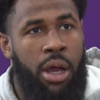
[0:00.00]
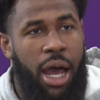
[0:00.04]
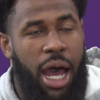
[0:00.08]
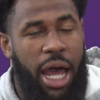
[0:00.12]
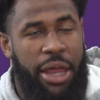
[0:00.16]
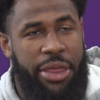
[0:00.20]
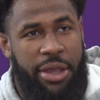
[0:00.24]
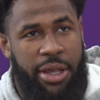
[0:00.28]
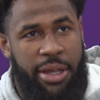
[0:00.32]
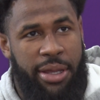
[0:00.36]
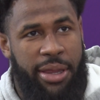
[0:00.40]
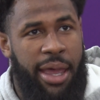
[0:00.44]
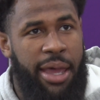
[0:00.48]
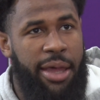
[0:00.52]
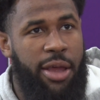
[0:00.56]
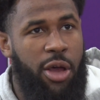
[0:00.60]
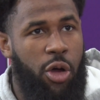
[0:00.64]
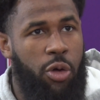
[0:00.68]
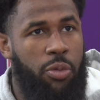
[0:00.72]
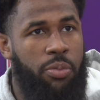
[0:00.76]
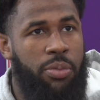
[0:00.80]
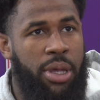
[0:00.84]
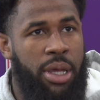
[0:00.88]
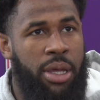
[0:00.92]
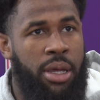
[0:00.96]
I think that
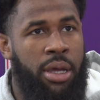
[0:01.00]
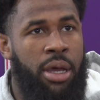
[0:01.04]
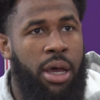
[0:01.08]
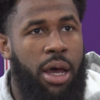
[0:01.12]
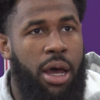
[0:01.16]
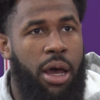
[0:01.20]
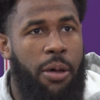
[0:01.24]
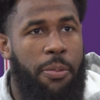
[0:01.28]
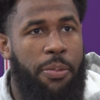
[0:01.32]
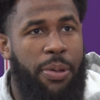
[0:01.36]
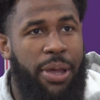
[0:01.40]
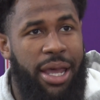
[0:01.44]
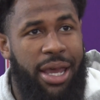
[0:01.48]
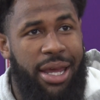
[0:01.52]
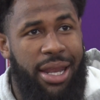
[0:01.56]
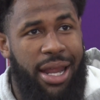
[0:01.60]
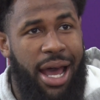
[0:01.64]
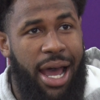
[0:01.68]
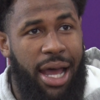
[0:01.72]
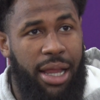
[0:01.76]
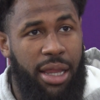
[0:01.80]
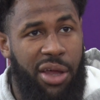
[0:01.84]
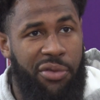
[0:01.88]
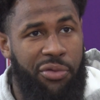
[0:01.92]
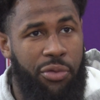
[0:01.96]
helped me play at a
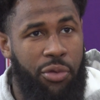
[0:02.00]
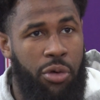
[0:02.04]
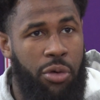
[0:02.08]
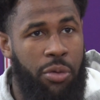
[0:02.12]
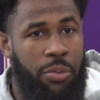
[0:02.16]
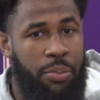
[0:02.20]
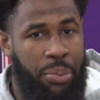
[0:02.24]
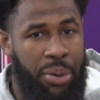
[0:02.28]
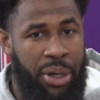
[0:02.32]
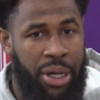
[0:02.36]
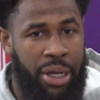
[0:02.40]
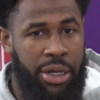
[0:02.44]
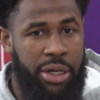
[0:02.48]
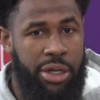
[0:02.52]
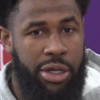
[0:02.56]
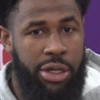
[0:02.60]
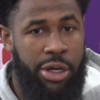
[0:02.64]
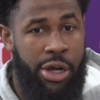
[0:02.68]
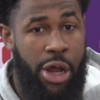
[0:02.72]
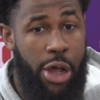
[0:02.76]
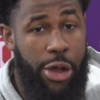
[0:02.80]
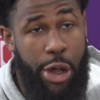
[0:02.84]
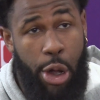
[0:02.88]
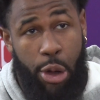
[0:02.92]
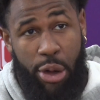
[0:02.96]
high level. But,
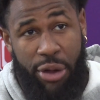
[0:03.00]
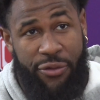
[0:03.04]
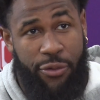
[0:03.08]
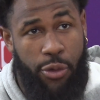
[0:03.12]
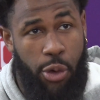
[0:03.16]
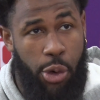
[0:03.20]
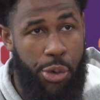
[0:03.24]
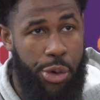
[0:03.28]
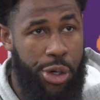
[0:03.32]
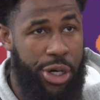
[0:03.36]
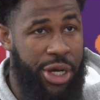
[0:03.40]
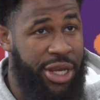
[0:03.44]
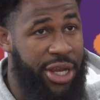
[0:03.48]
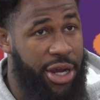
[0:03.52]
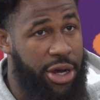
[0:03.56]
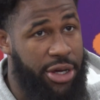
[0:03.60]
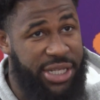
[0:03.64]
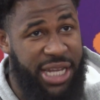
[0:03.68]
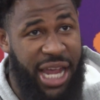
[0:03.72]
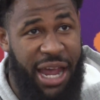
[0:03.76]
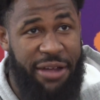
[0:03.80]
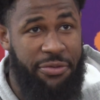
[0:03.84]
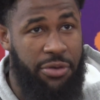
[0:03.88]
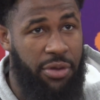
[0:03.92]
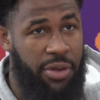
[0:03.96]
you know, going forward and
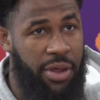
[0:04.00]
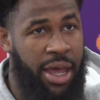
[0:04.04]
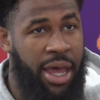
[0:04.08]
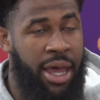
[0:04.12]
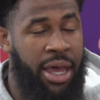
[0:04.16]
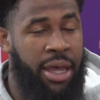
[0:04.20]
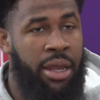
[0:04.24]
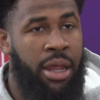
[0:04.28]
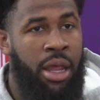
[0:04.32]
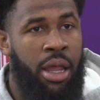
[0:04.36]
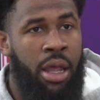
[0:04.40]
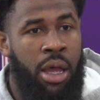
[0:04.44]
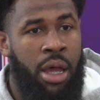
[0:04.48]
years after that,